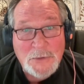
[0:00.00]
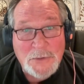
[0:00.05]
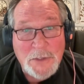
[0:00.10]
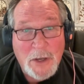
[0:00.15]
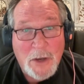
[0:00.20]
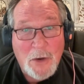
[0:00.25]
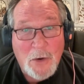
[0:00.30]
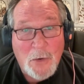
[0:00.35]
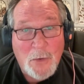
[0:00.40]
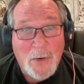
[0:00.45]

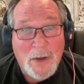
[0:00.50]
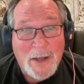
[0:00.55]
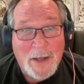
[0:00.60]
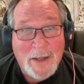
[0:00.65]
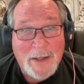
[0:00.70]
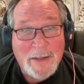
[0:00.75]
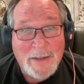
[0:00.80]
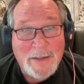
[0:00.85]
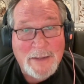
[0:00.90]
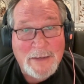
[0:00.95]

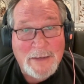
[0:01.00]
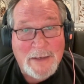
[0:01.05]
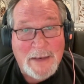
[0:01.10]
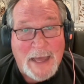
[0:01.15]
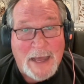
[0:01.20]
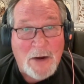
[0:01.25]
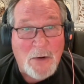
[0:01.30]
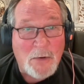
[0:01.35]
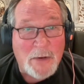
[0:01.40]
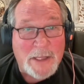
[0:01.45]
So
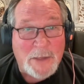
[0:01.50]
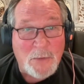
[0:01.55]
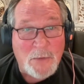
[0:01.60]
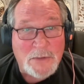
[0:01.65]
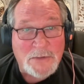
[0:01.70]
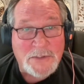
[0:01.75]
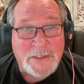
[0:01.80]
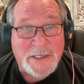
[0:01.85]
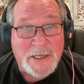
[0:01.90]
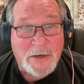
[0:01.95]
not only
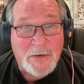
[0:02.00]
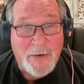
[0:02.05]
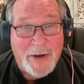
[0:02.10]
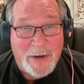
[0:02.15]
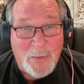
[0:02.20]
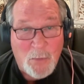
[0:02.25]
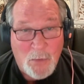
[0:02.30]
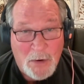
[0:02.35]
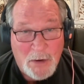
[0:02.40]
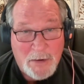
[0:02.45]
was he a great
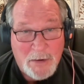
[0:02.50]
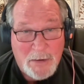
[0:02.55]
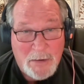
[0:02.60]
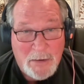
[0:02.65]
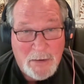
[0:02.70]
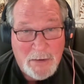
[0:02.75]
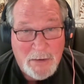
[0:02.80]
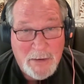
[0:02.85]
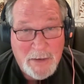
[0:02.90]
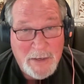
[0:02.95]

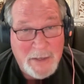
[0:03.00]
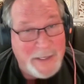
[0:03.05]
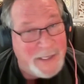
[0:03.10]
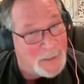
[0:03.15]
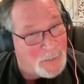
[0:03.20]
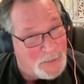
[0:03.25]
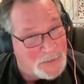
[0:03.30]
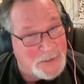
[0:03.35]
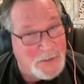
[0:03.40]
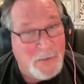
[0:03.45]
worker, he
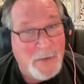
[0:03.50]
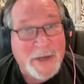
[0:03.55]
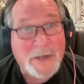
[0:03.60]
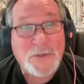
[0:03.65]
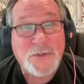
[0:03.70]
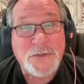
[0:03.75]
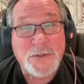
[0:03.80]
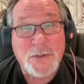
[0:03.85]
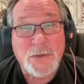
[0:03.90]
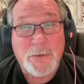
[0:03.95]
was a great
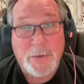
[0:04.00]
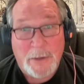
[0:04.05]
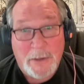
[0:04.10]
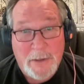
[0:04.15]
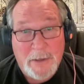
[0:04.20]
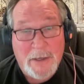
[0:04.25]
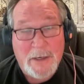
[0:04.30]
shooter,